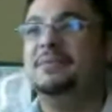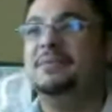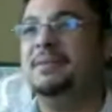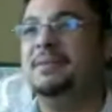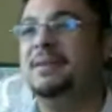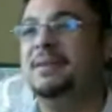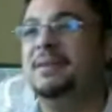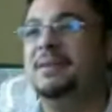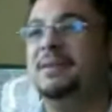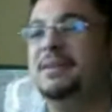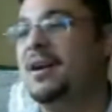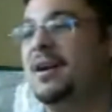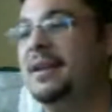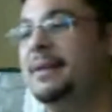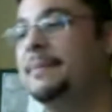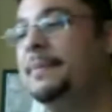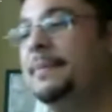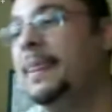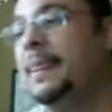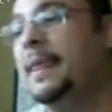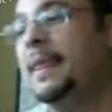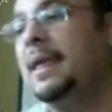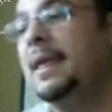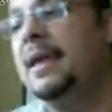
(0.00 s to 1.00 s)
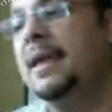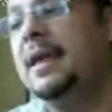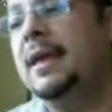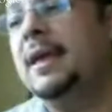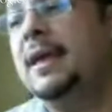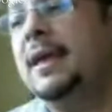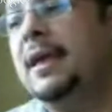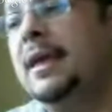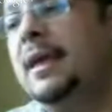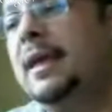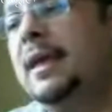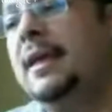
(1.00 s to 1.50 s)
she's been drawing.
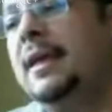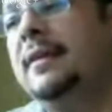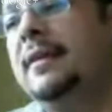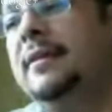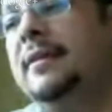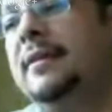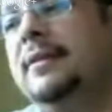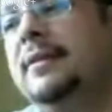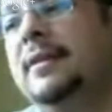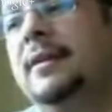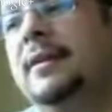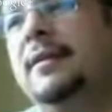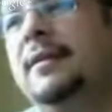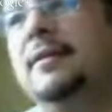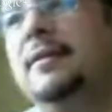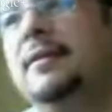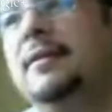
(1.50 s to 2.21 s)
Thank